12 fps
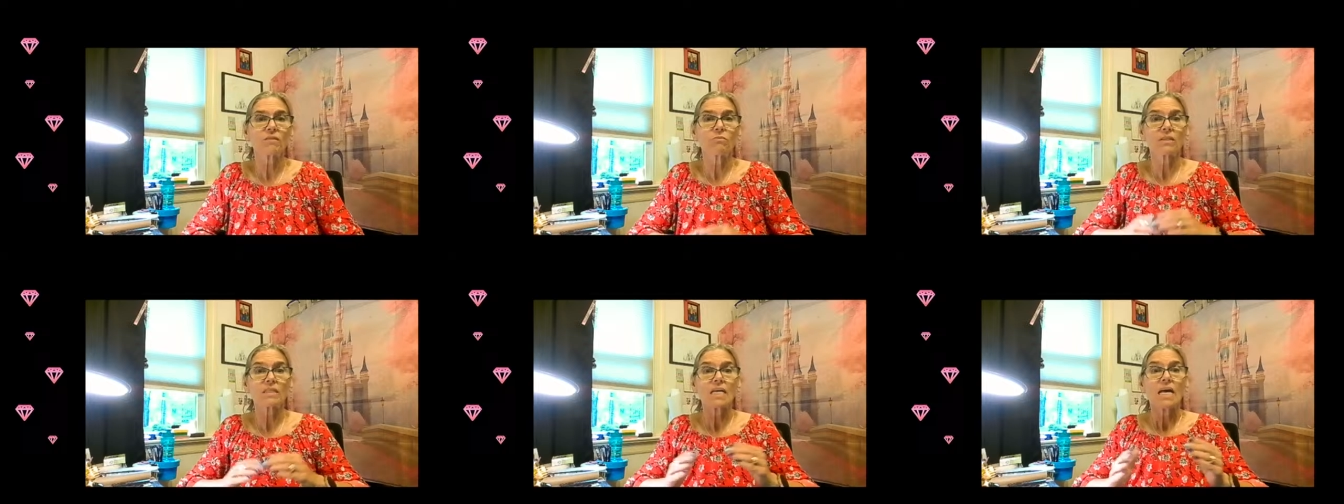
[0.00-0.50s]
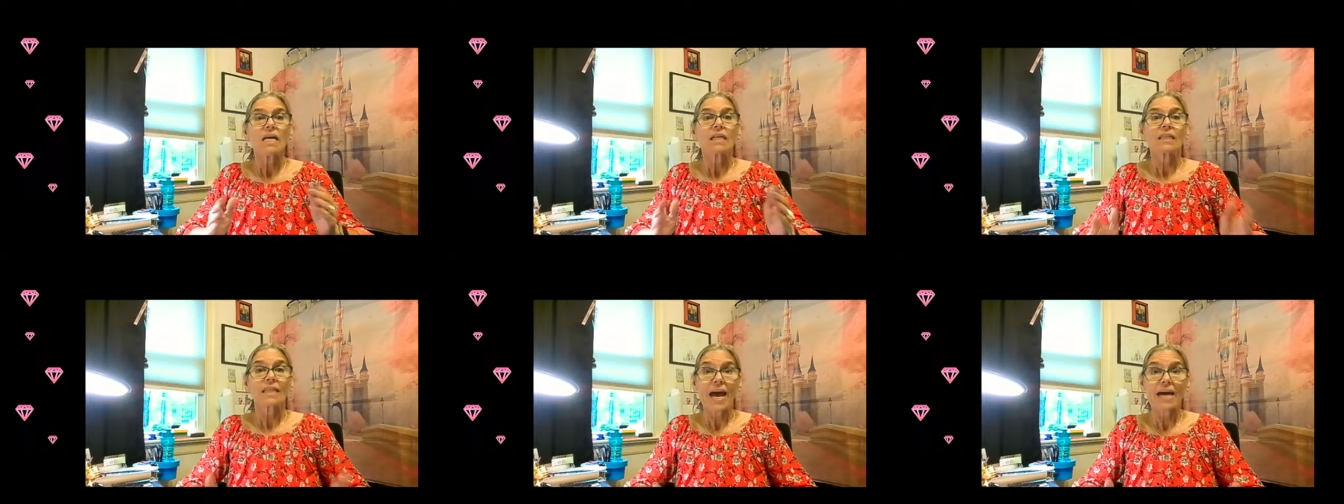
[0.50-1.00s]
it was
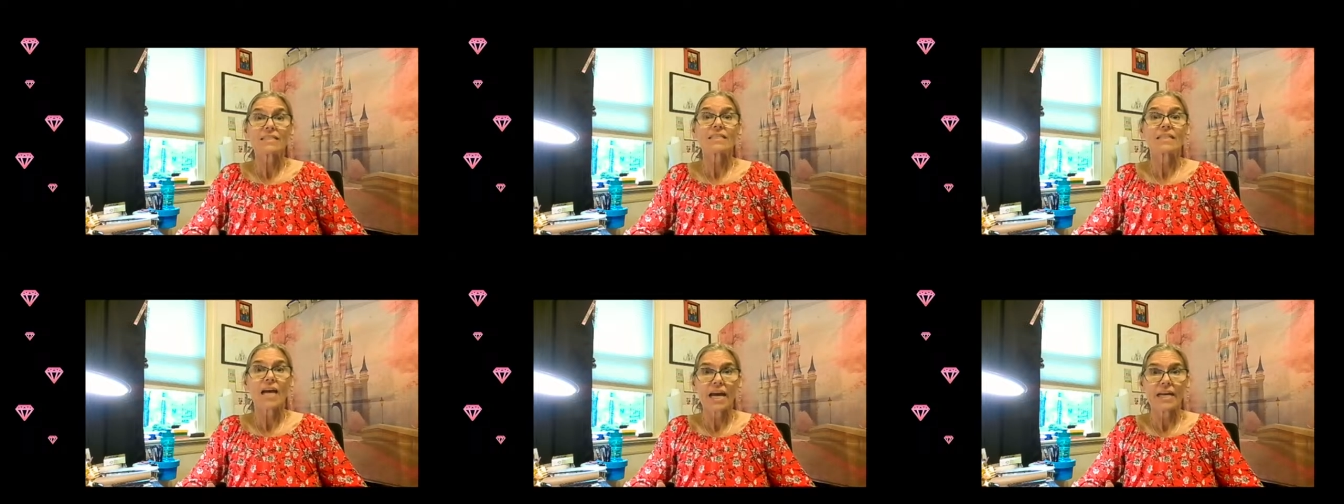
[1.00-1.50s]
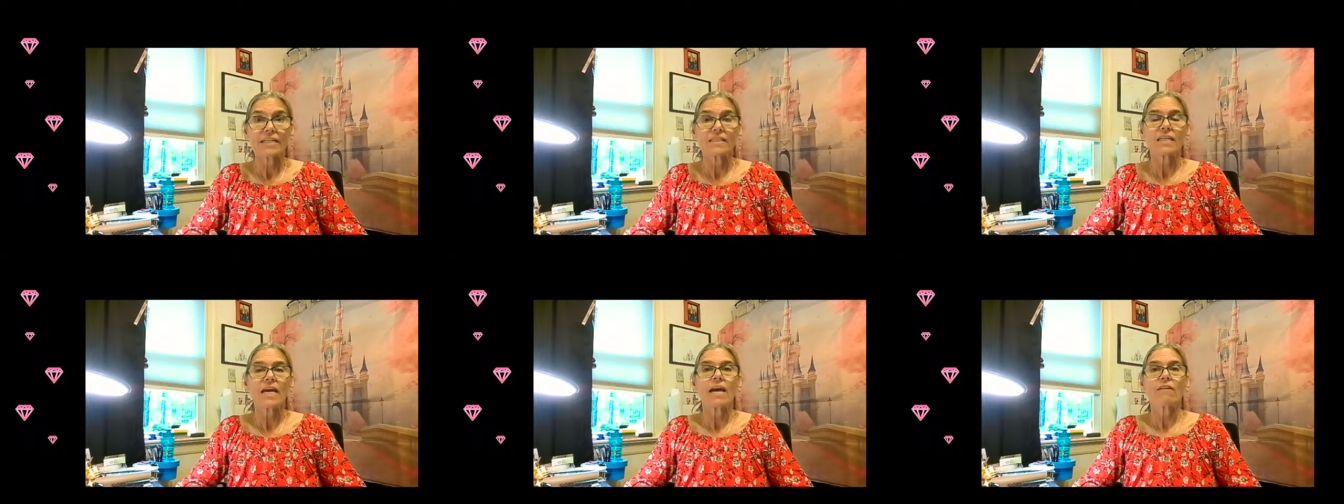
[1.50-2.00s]
last
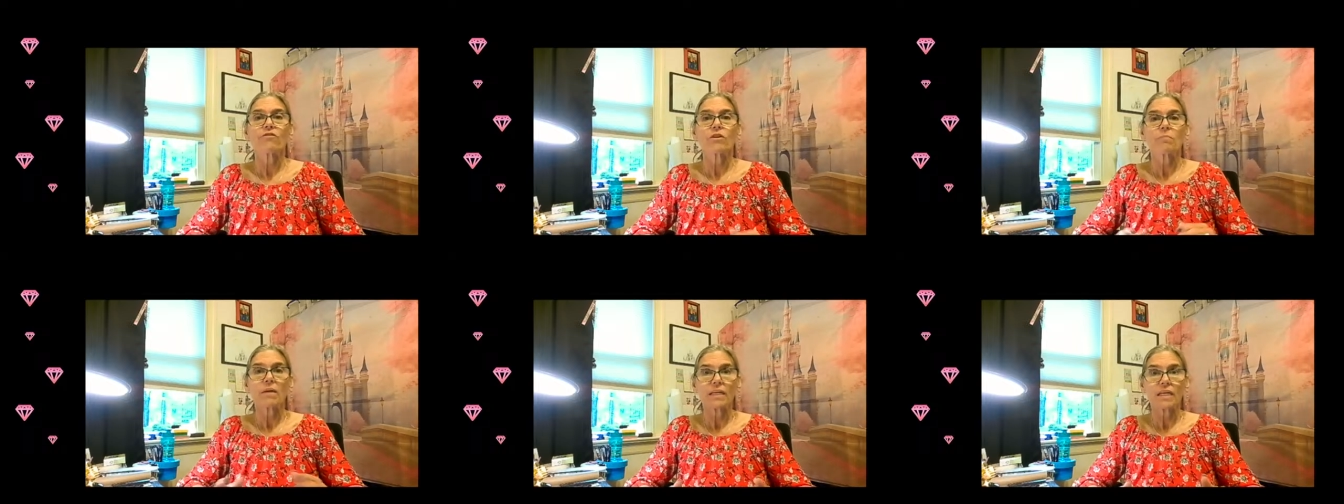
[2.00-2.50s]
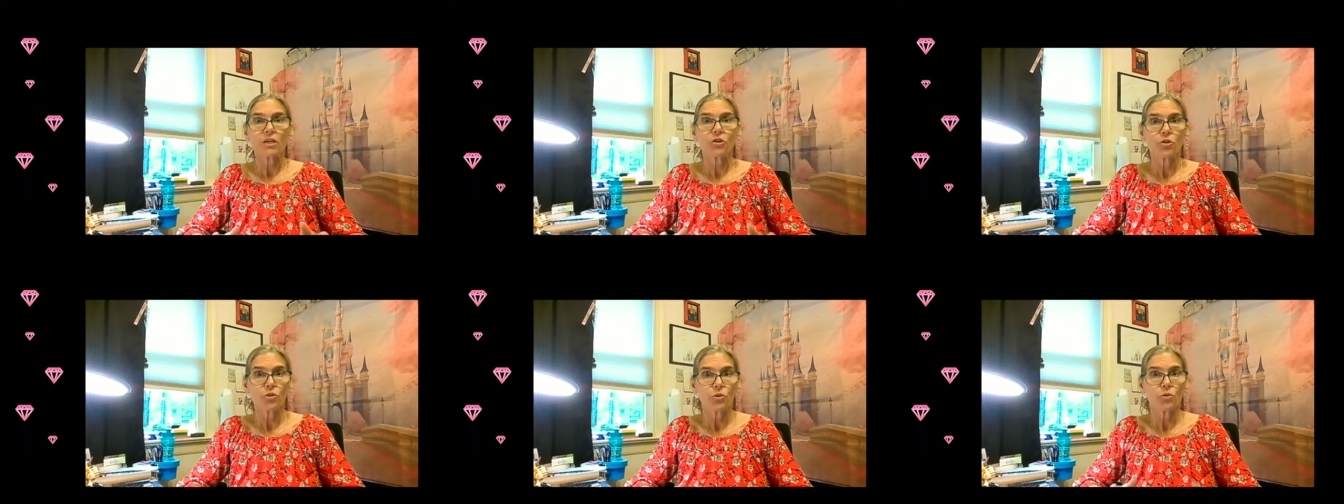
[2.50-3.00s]
night, everybody
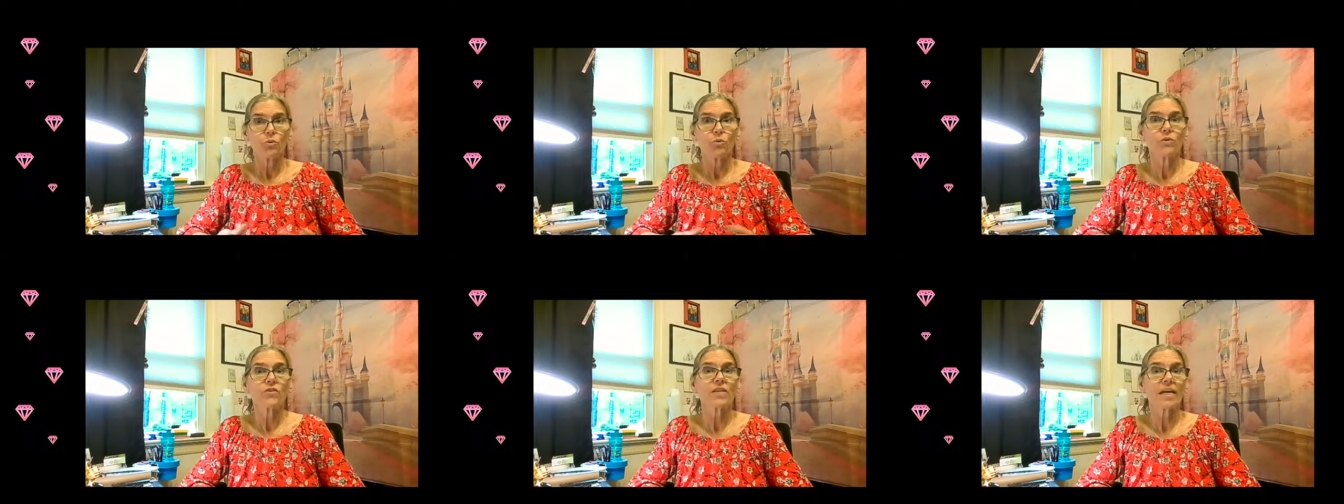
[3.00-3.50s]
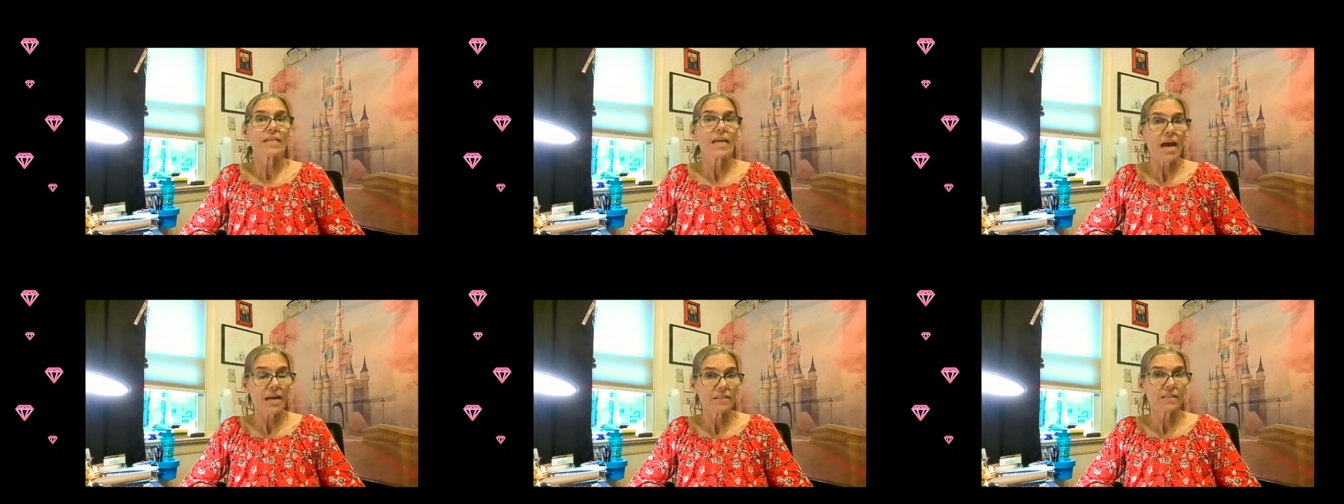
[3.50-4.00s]
who said
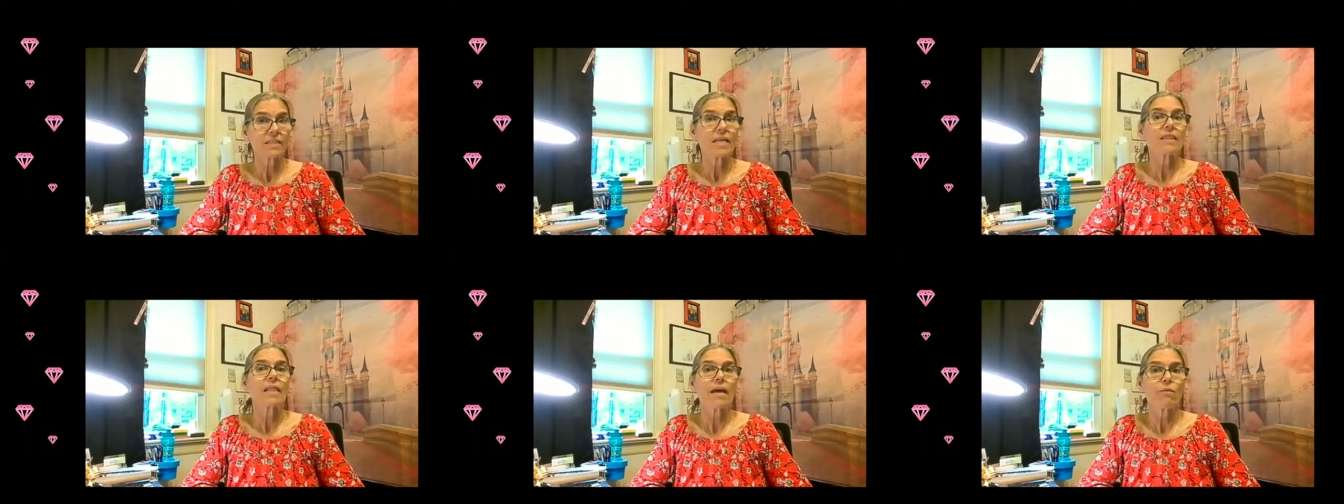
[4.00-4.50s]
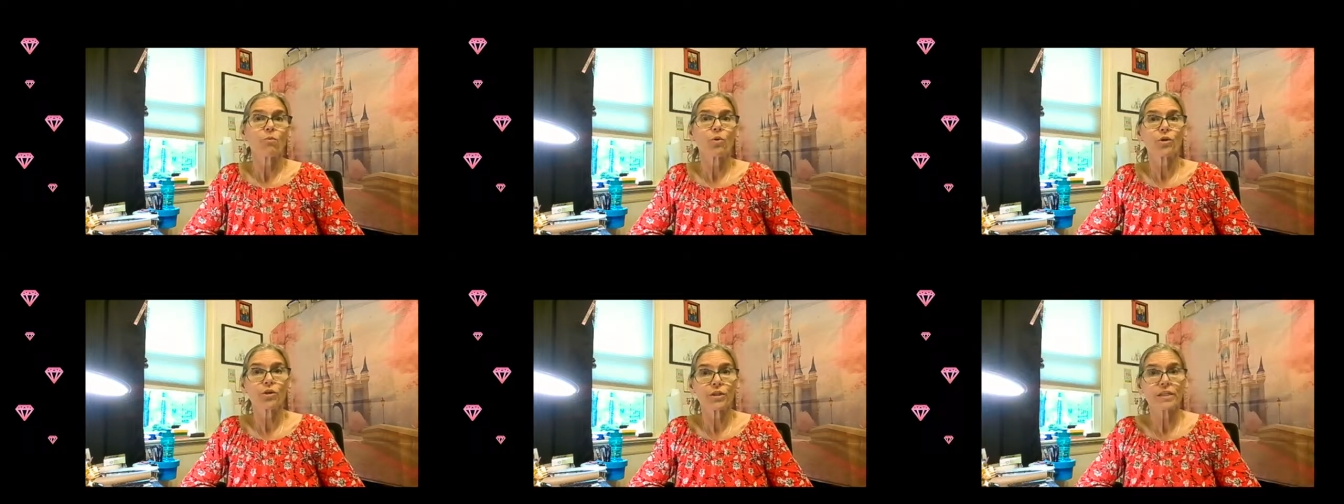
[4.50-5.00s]
yes that they
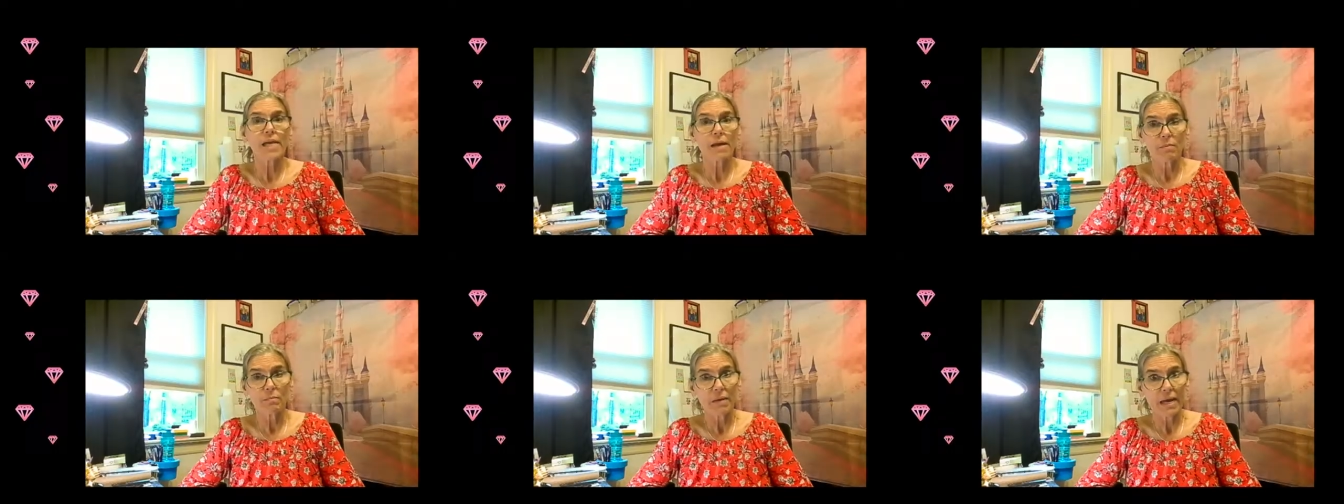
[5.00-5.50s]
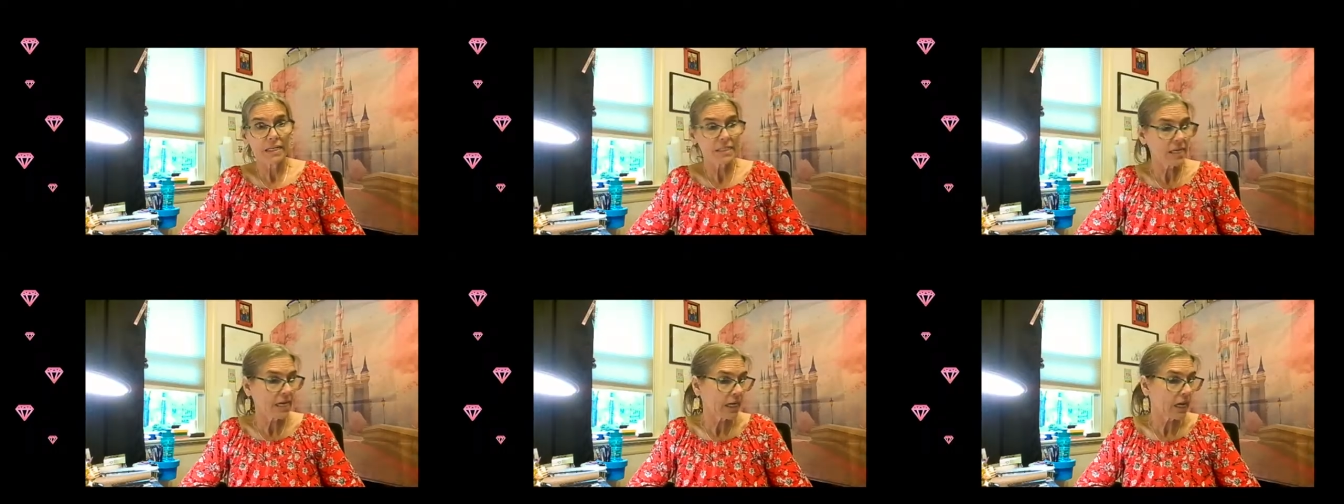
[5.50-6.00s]
were diamond
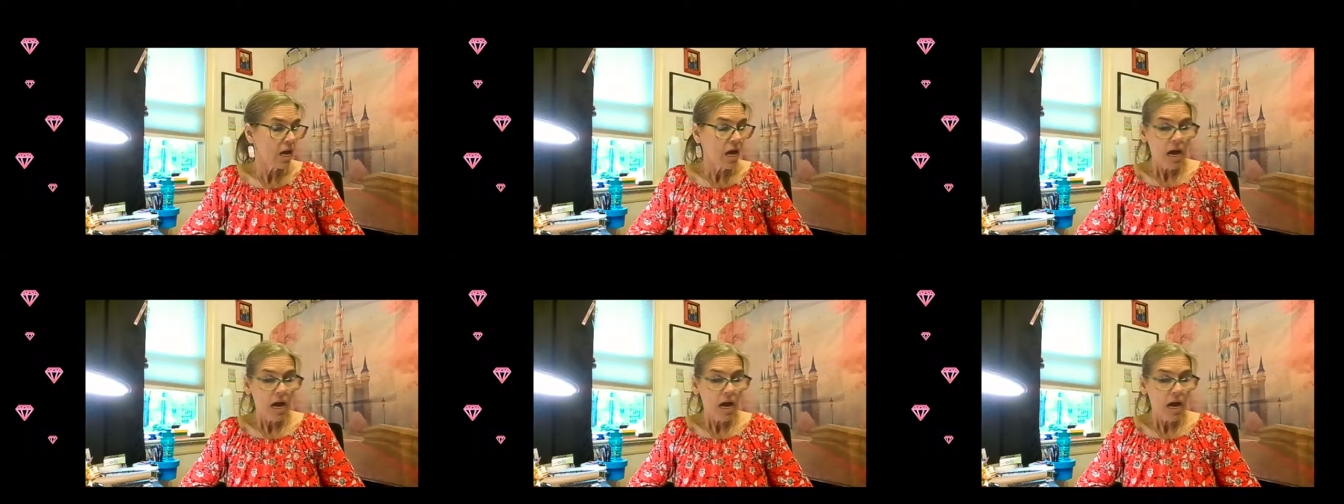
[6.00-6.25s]
painting,